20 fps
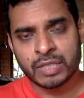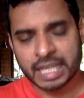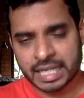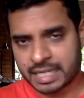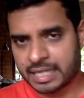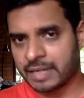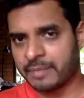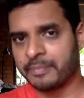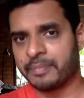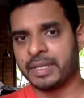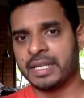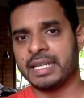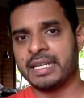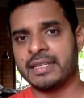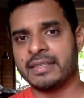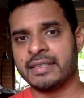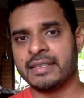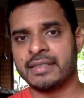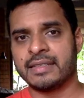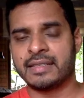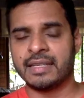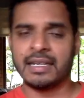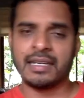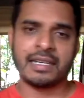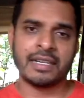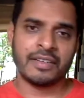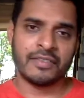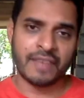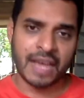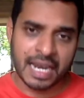tech companies in
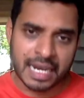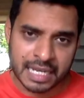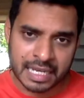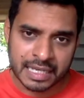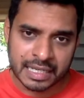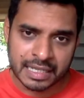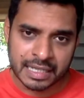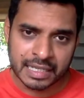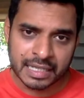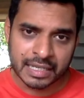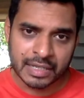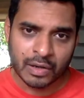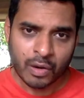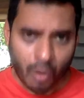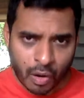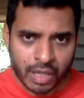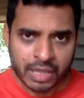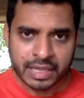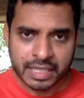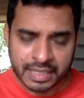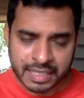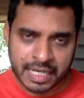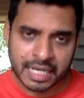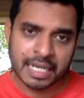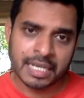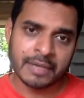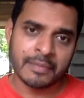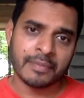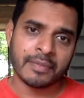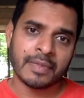Silicon Valley all the
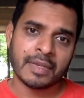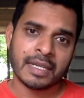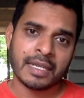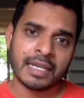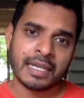time